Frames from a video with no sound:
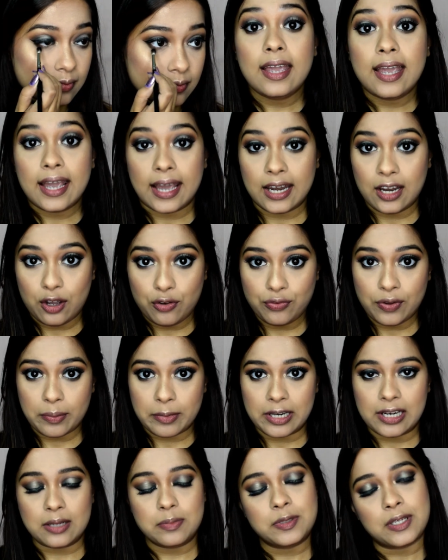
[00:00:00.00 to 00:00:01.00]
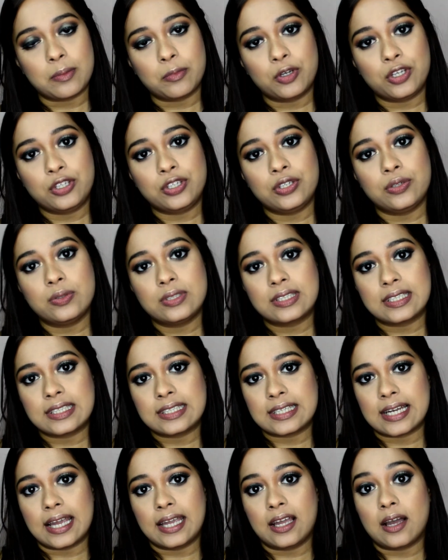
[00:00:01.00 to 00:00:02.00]
And now for my lips, I'm going to use this
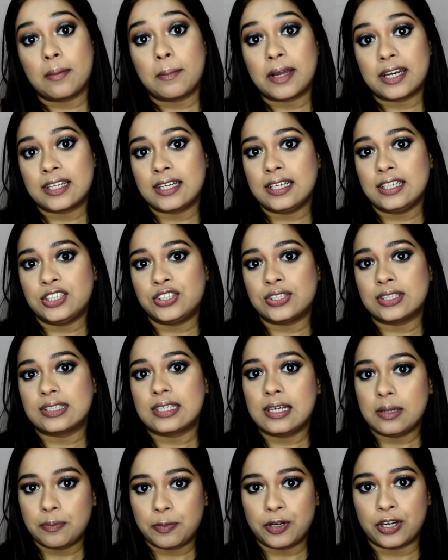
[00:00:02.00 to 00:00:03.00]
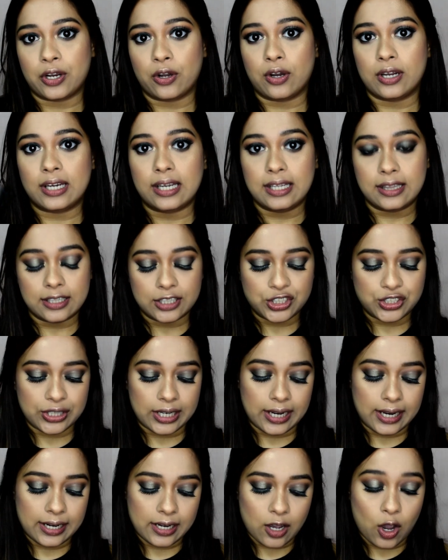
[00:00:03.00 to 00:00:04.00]
Nykaa Mattelicious Lip Crayon in the
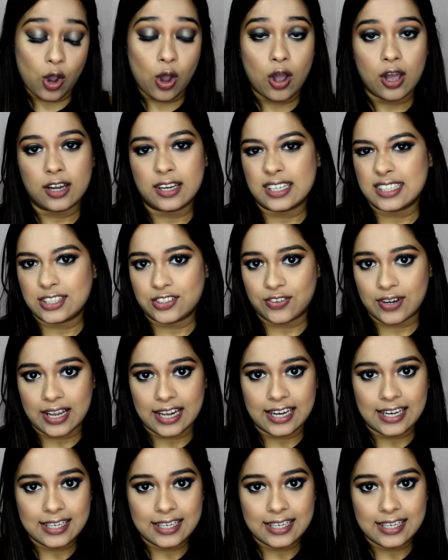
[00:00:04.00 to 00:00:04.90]
shade Hot as Red.